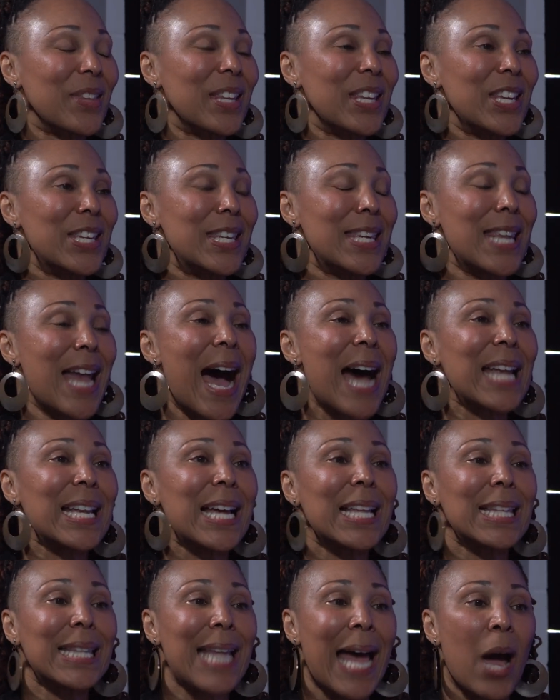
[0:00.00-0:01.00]
not
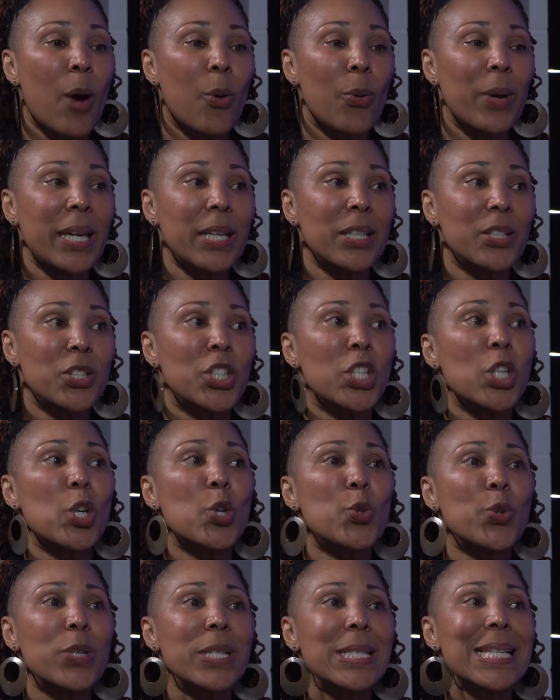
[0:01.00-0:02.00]
allowing
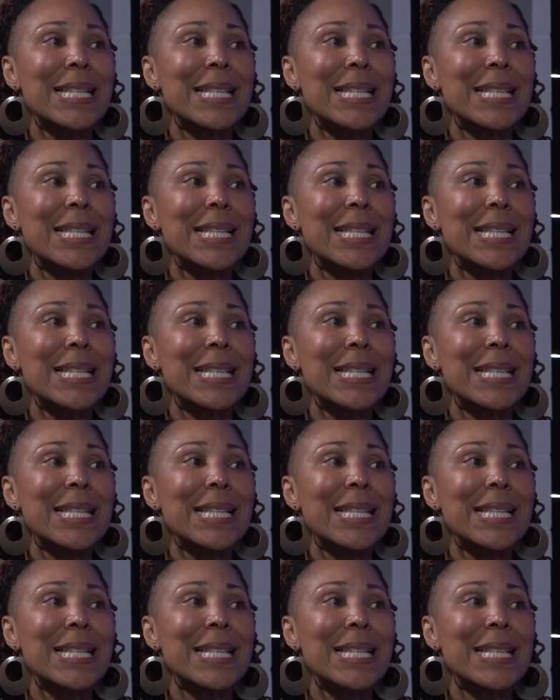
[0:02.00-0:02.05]
children